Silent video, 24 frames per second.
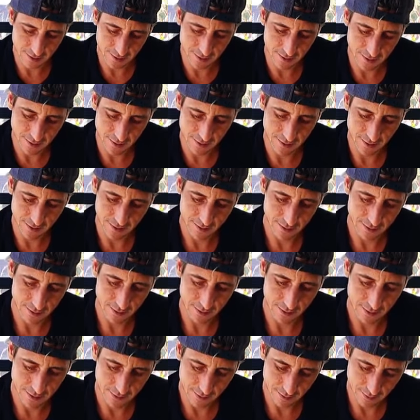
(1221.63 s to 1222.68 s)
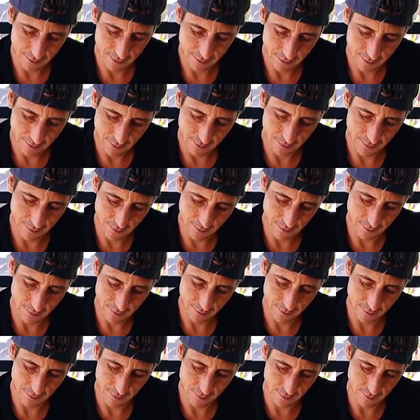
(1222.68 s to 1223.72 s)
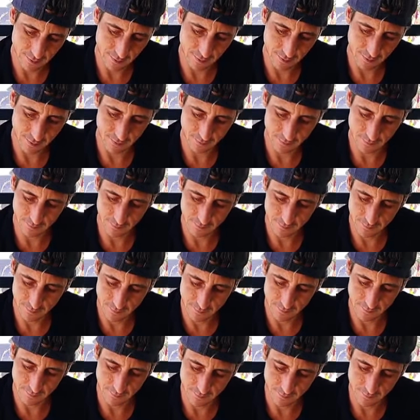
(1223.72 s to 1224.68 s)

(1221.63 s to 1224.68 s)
No one is speaking in this clip.